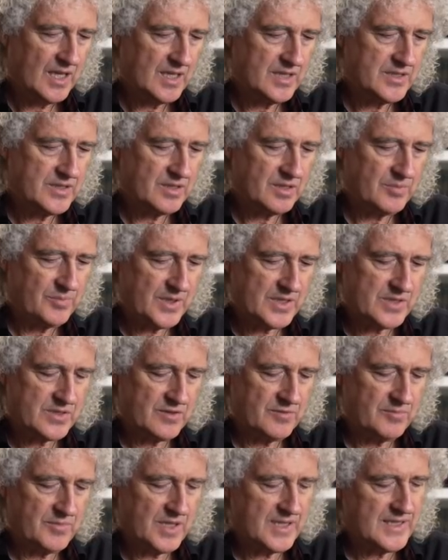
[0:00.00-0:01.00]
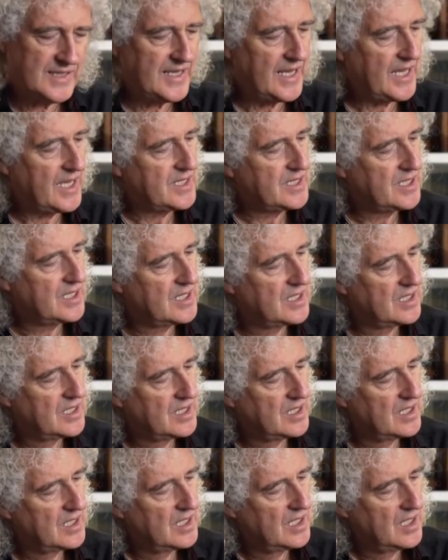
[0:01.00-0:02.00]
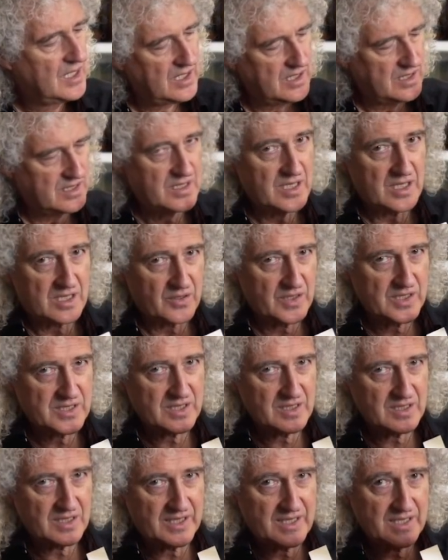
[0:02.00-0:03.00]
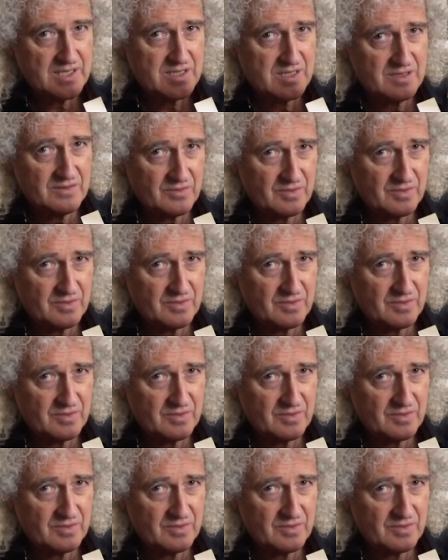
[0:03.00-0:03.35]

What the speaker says: I took a picture of my dad decorating the kitchen